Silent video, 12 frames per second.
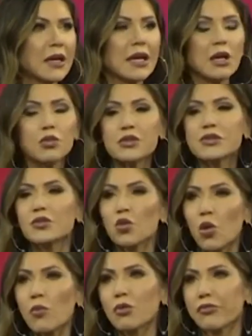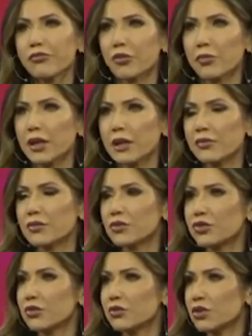It was normal for me
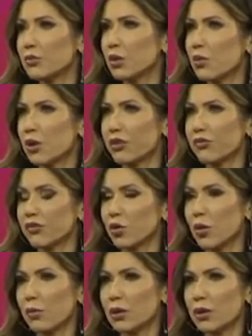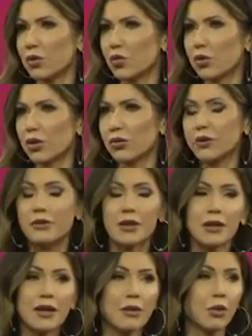to be one of the few women in the world,
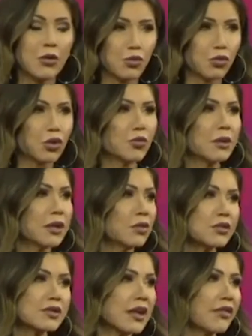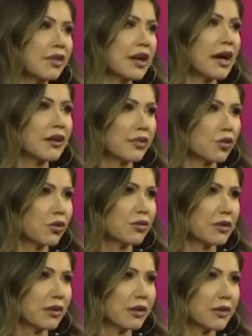in the room, and it was nothing out of the
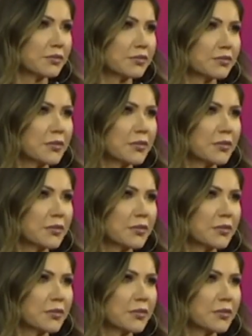ordinary.